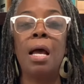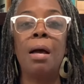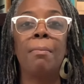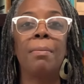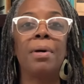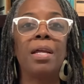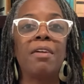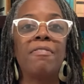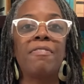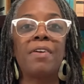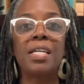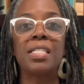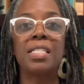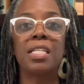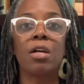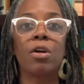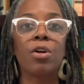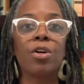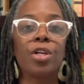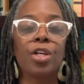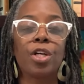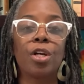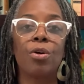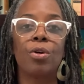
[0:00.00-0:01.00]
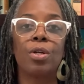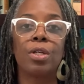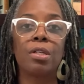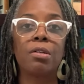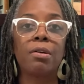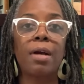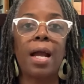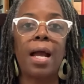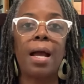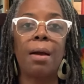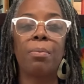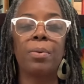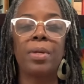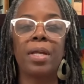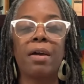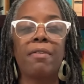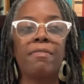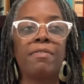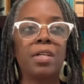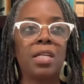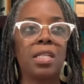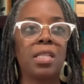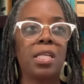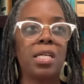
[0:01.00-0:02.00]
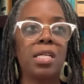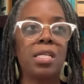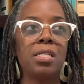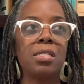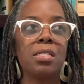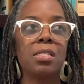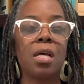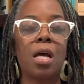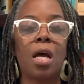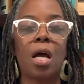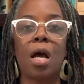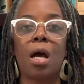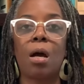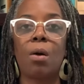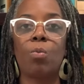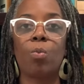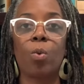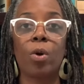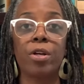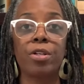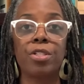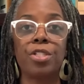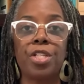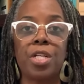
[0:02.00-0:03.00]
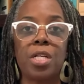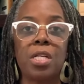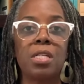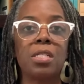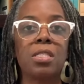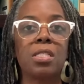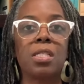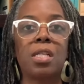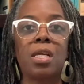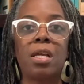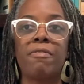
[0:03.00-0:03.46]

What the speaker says: But if I tell her to go and grab, we have like these worksheets.